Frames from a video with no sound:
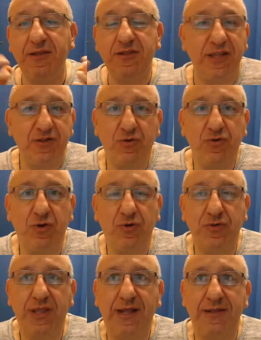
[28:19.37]
they don't
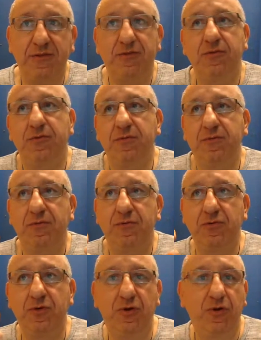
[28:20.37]
know that
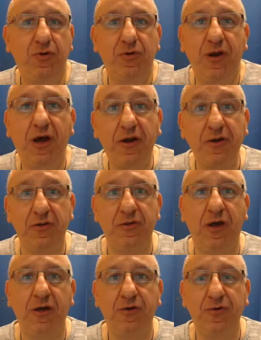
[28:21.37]
you're not
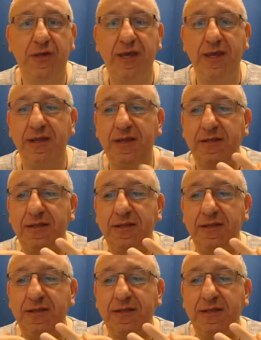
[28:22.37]
not okay.